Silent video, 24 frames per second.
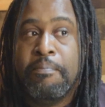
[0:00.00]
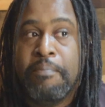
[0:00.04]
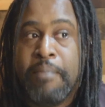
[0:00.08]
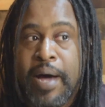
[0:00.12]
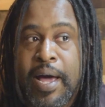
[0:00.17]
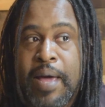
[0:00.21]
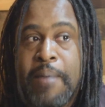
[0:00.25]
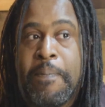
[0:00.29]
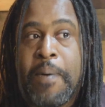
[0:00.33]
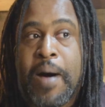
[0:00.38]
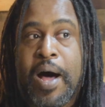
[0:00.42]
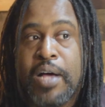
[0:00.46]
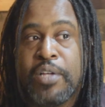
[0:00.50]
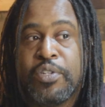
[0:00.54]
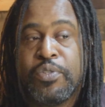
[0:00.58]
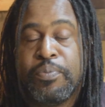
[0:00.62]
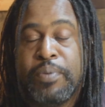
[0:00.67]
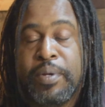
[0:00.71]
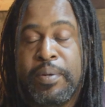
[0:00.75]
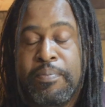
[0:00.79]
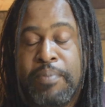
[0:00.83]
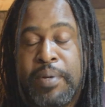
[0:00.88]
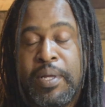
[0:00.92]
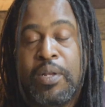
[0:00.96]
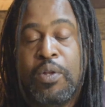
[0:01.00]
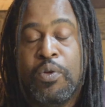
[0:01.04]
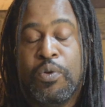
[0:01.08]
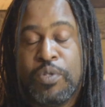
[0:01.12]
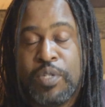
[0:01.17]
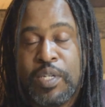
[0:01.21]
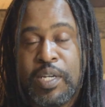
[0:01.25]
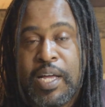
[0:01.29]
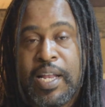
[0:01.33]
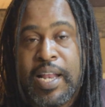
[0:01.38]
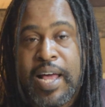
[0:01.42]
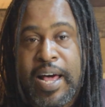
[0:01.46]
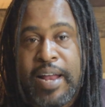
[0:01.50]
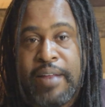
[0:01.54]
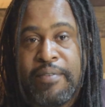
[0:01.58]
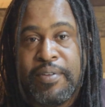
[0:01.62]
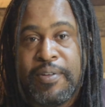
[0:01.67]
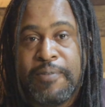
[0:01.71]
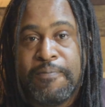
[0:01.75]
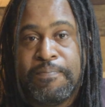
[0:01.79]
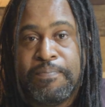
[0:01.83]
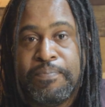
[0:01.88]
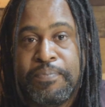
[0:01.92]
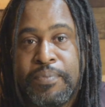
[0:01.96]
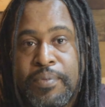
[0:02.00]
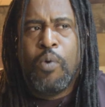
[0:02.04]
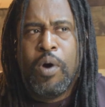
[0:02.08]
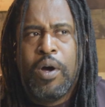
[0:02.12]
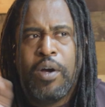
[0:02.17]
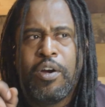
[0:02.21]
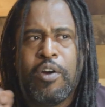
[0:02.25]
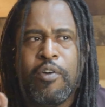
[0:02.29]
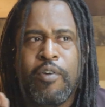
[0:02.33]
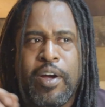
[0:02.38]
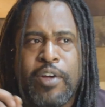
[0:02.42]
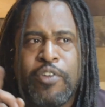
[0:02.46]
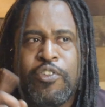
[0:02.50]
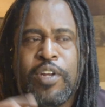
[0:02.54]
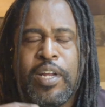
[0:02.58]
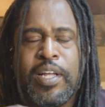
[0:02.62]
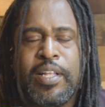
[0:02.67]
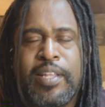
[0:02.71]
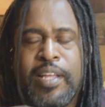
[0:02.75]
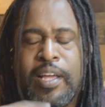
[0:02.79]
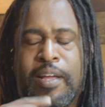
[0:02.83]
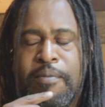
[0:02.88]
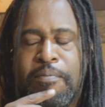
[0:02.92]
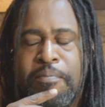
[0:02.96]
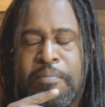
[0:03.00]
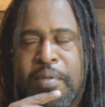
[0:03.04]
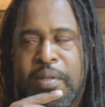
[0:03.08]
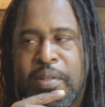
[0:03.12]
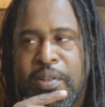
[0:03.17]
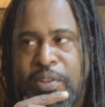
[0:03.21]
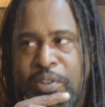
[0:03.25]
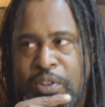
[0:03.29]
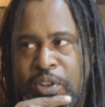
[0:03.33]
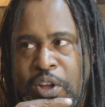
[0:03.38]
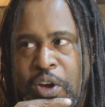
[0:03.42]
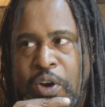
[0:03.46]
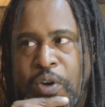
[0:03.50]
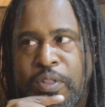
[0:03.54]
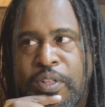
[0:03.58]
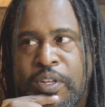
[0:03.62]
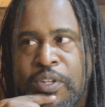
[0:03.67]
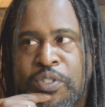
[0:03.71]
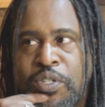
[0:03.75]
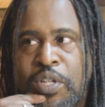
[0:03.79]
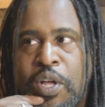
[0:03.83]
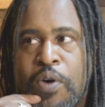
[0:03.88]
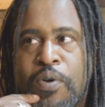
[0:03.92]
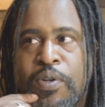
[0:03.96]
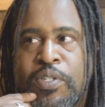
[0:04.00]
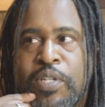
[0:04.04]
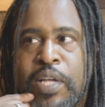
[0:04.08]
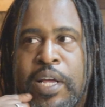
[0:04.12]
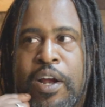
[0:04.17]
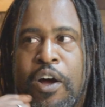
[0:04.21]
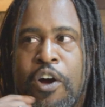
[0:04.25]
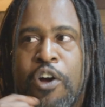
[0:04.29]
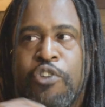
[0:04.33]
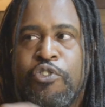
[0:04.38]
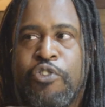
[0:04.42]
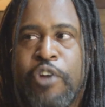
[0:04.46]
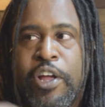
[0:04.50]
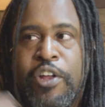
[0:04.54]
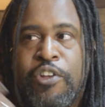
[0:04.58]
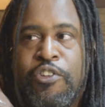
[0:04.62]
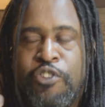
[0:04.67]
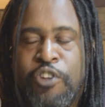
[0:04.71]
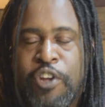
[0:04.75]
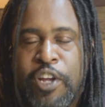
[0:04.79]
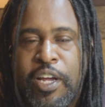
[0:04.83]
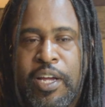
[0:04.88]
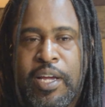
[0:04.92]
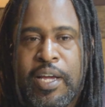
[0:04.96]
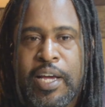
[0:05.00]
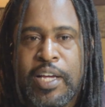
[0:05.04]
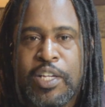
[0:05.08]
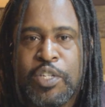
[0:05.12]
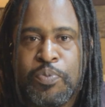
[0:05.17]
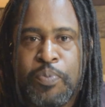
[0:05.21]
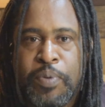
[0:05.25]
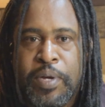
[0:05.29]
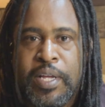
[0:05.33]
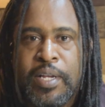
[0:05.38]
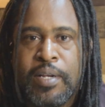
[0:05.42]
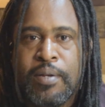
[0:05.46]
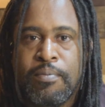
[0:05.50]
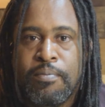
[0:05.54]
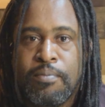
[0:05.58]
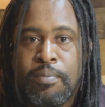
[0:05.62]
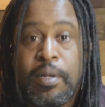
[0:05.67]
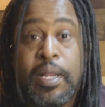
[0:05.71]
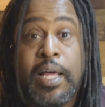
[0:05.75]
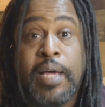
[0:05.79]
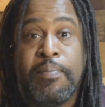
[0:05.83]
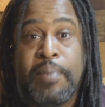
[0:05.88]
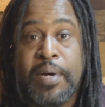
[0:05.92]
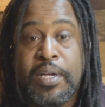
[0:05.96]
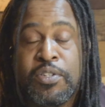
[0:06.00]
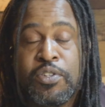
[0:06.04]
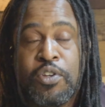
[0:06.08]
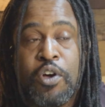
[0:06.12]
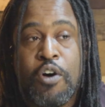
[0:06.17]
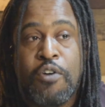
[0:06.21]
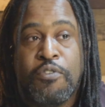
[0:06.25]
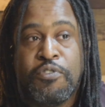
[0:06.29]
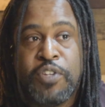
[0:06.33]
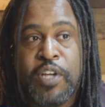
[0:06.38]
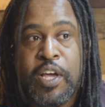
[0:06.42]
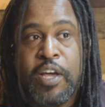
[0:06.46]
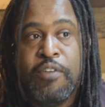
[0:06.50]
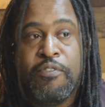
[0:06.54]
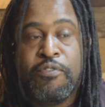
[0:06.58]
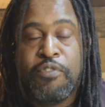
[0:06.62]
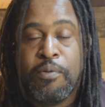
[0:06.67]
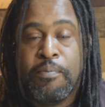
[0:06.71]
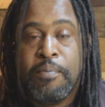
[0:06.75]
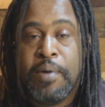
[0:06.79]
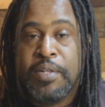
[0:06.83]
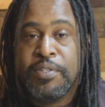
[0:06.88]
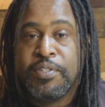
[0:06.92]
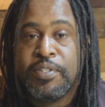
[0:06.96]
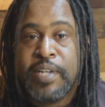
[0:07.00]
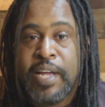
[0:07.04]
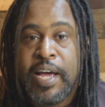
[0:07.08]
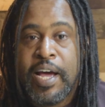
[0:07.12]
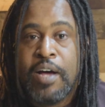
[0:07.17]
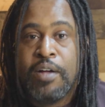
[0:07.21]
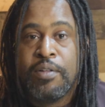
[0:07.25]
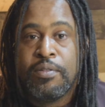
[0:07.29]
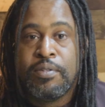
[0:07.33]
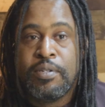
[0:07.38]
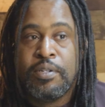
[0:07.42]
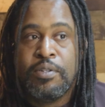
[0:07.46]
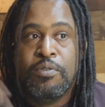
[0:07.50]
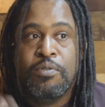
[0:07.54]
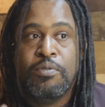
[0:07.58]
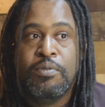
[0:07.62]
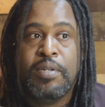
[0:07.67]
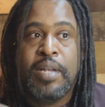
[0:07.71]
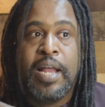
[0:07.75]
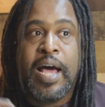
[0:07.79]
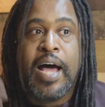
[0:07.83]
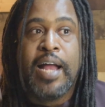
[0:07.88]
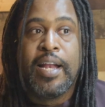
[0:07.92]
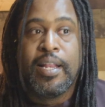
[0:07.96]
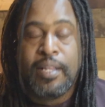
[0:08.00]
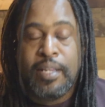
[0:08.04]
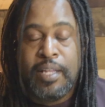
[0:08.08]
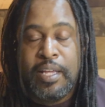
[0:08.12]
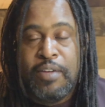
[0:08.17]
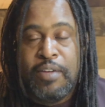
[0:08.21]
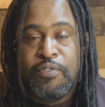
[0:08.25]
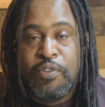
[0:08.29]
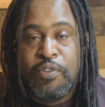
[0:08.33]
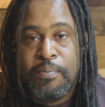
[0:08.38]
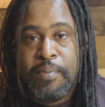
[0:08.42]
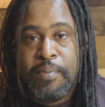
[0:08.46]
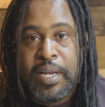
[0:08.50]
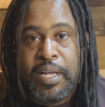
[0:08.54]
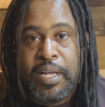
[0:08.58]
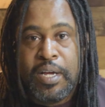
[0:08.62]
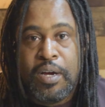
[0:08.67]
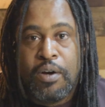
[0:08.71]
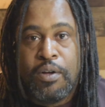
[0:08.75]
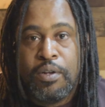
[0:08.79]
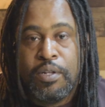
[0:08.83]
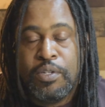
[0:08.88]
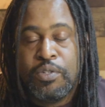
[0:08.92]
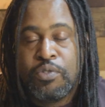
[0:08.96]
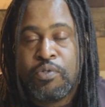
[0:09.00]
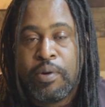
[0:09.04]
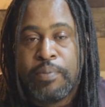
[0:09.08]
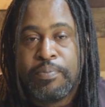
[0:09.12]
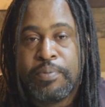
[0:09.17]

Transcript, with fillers: might possibly be losing a lot of it. One correction I didn't note though is that Andrei Jikh has been, like myself, saying for months now to not leave your money on these